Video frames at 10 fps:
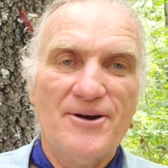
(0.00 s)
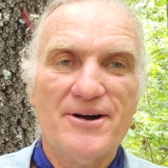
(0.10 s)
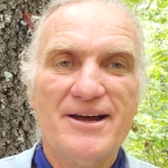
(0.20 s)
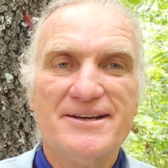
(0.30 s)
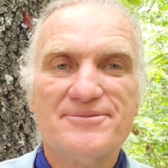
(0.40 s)
All
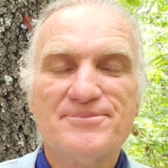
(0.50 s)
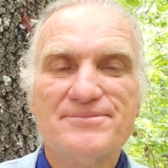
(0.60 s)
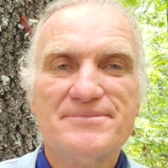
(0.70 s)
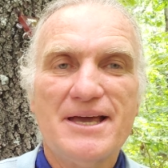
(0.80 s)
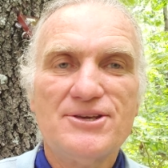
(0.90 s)
right.
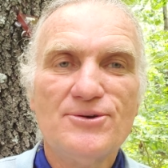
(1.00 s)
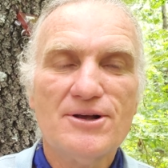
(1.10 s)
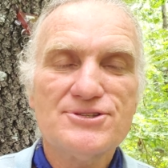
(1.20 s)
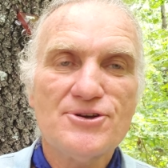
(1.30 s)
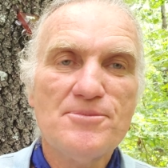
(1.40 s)
Thank you
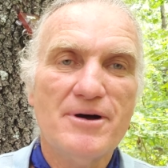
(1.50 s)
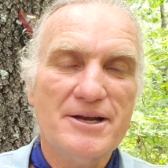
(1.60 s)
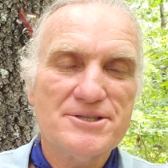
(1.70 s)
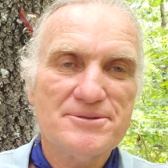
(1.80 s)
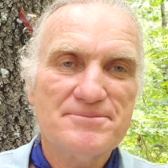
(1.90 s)
all so
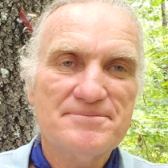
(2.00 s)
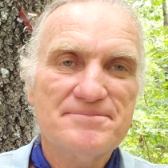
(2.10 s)
much.